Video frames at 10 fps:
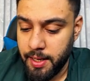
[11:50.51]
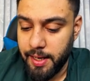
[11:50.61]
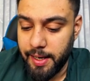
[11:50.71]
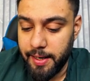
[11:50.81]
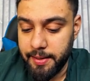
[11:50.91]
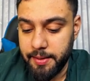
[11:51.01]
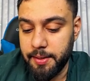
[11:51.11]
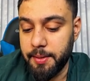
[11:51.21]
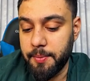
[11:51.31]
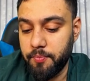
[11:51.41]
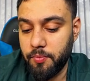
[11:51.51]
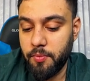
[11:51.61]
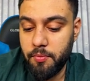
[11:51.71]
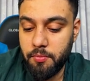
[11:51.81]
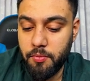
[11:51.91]
And
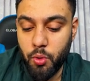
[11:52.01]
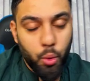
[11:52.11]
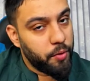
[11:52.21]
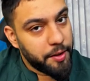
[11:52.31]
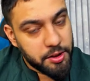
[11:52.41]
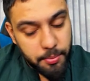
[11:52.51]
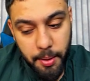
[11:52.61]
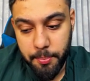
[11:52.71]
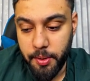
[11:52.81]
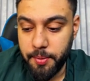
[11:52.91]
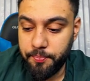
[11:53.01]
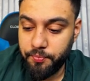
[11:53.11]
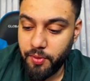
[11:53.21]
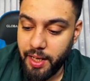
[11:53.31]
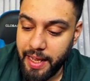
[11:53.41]
always remember,
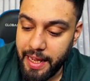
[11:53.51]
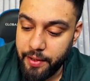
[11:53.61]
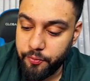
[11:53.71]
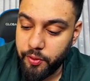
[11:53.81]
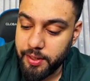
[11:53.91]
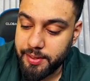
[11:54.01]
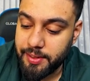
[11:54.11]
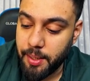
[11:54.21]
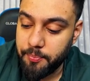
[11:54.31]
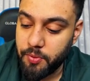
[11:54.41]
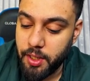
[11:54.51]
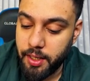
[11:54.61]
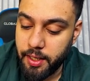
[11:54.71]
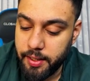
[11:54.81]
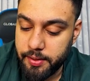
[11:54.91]
if something
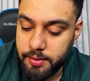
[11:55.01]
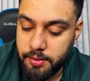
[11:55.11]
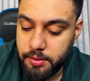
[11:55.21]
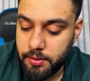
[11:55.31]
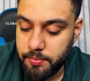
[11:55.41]
is,